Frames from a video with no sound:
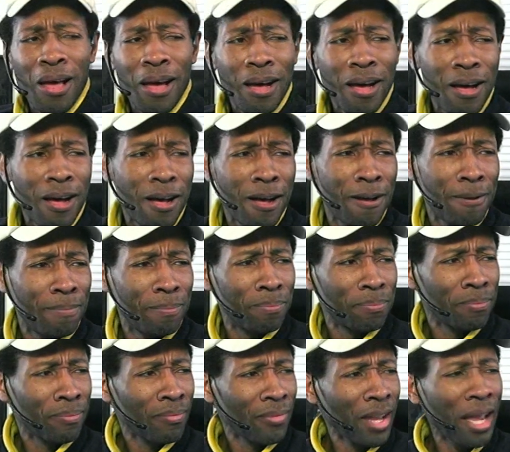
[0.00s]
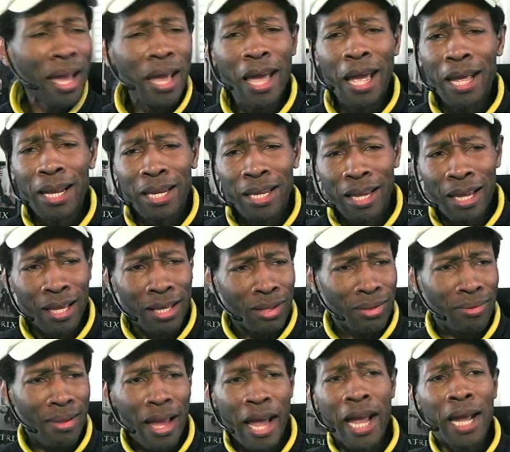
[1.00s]
um, and,
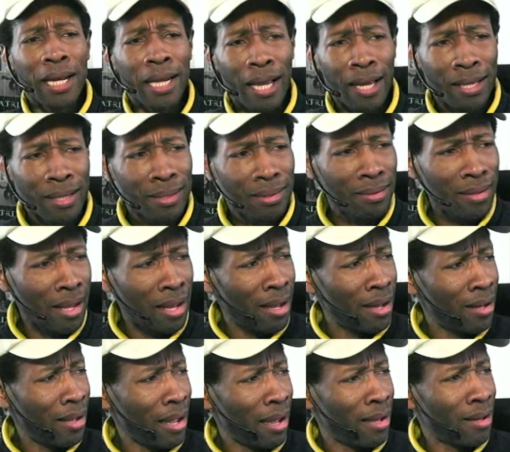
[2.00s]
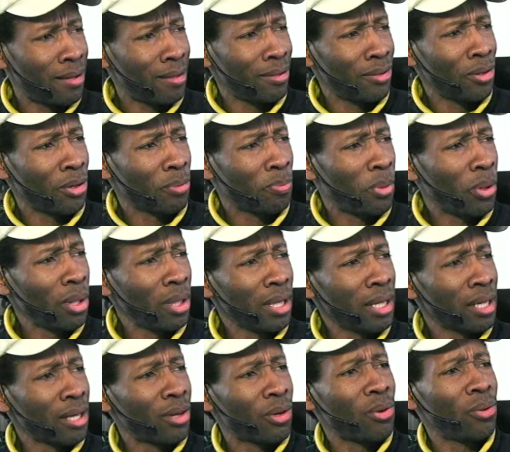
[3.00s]
and uh, uh, your
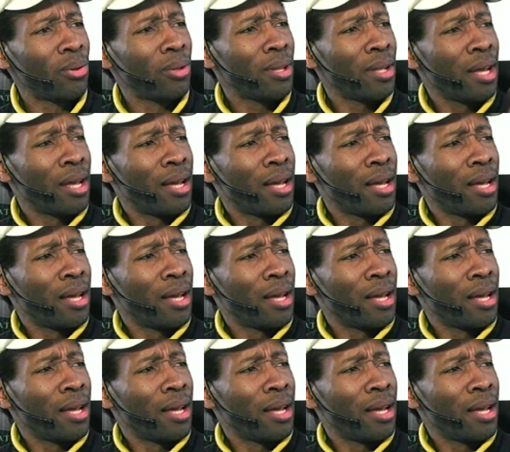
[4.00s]
political